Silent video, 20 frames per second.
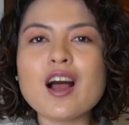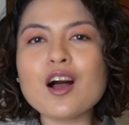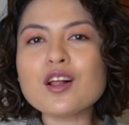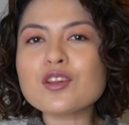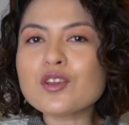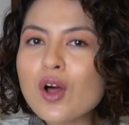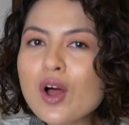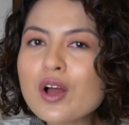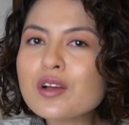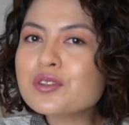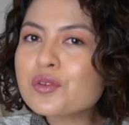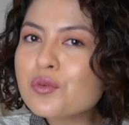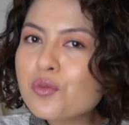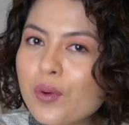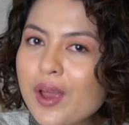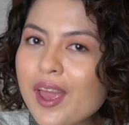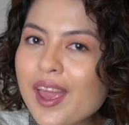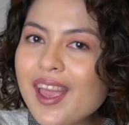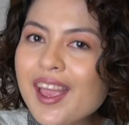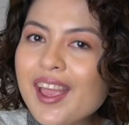along the
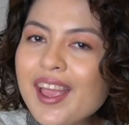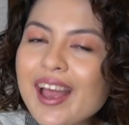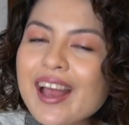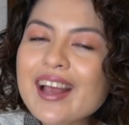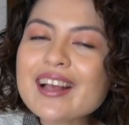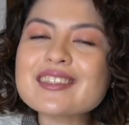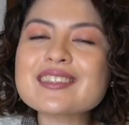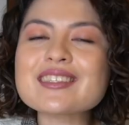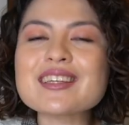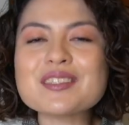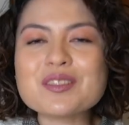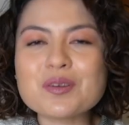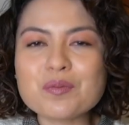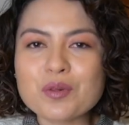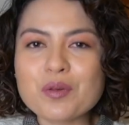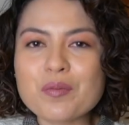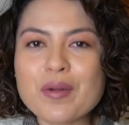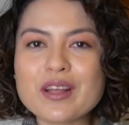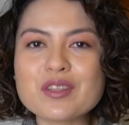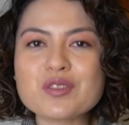way as a
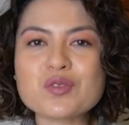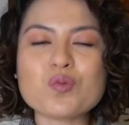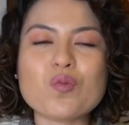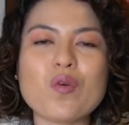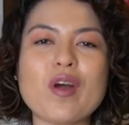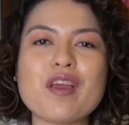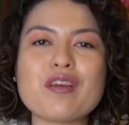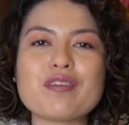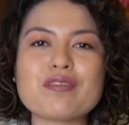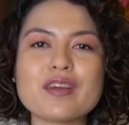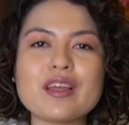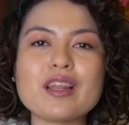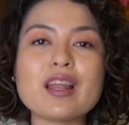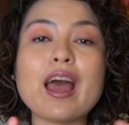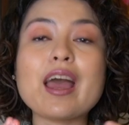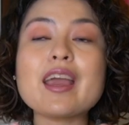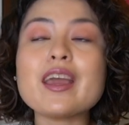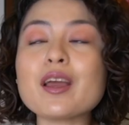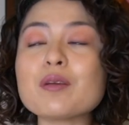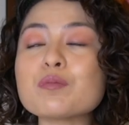diplomat's wife, and
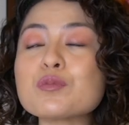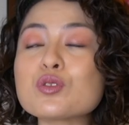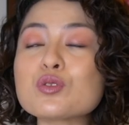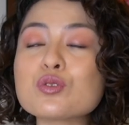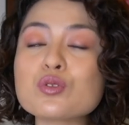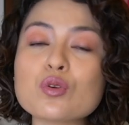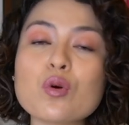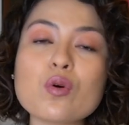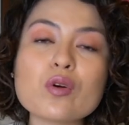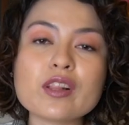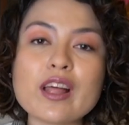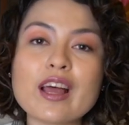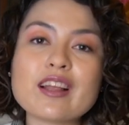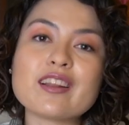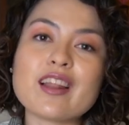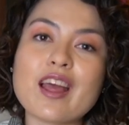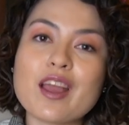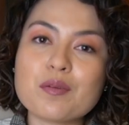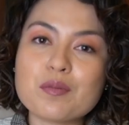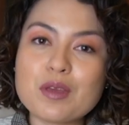I am so glad
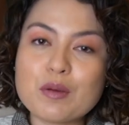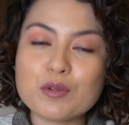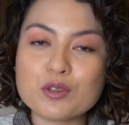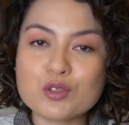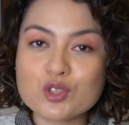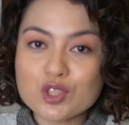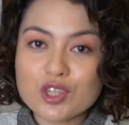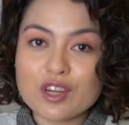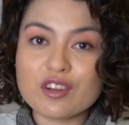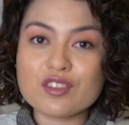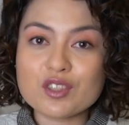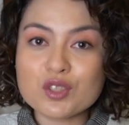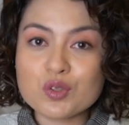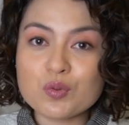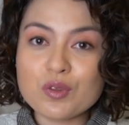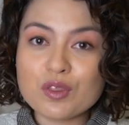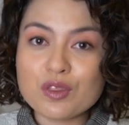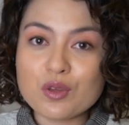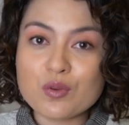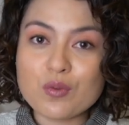that I am able to share this
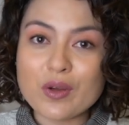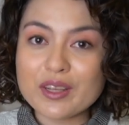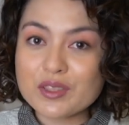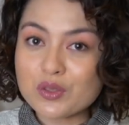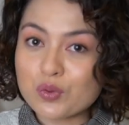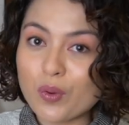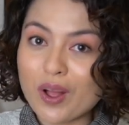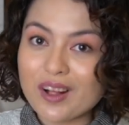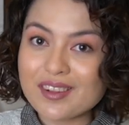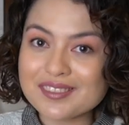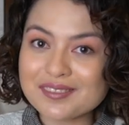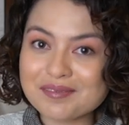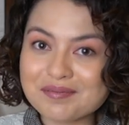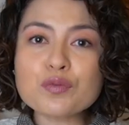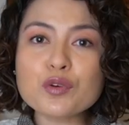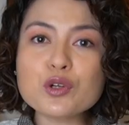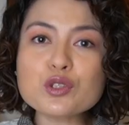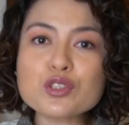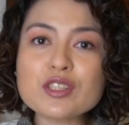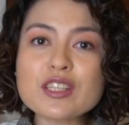with you as well.
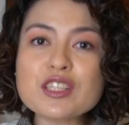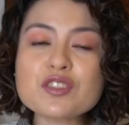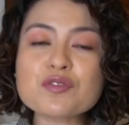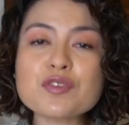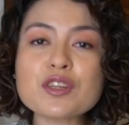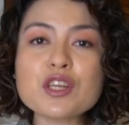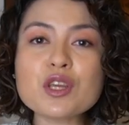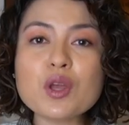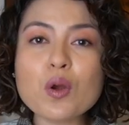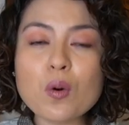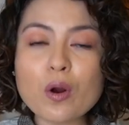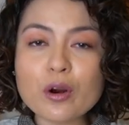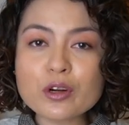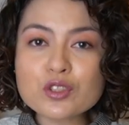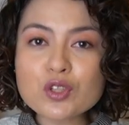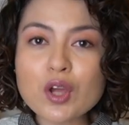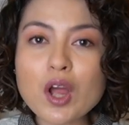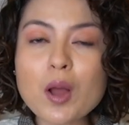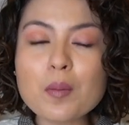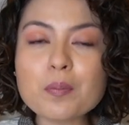For today's video, our
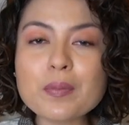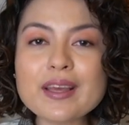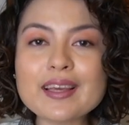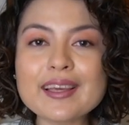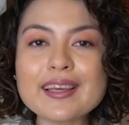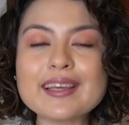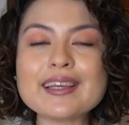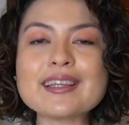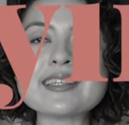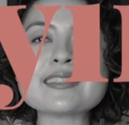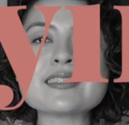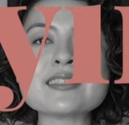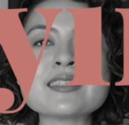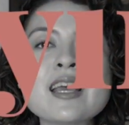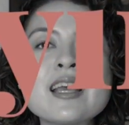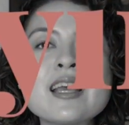topic is